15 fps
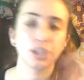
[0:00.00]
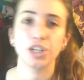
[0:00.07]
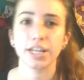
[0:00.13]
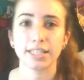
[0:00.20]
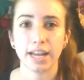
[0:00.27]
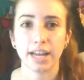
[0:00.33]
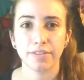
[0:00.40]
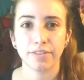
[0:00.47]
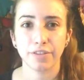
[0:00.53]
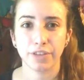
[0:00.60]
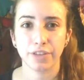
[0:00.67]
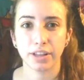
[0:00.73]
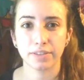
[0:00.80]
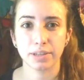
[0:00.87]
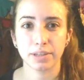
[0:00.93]
she has kind of the
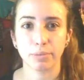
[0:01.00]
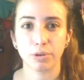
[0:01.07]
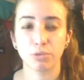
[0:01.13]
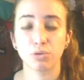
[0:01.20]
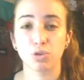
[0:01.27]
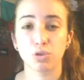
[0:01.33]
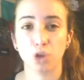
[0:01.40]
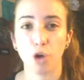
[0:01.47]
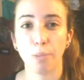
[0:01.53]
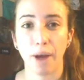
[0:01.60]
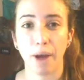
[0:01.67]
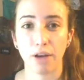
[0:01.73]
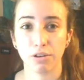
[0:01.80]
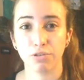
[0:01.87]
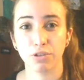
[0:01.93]
feel of someone who's so
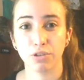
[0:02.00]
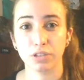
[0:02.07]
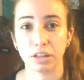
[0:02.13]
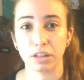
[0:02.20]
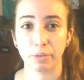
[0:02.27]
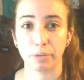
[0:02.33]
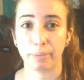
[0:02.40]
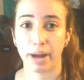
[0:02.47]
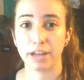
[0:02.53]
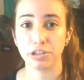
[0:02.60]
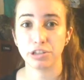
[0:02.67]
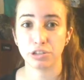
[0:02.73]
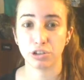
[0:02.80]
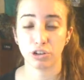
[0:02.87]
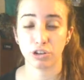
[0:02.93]
powerful that their mind
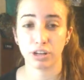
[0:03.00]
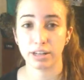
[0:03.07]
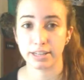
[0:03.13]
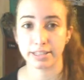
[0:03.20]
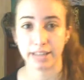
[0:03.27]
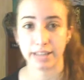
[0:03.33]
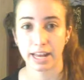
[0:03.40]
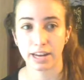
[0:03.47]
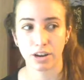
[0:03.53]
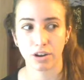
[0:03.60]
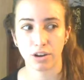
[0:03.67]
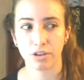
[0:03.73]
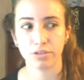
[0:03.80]
just couldn't contain it all,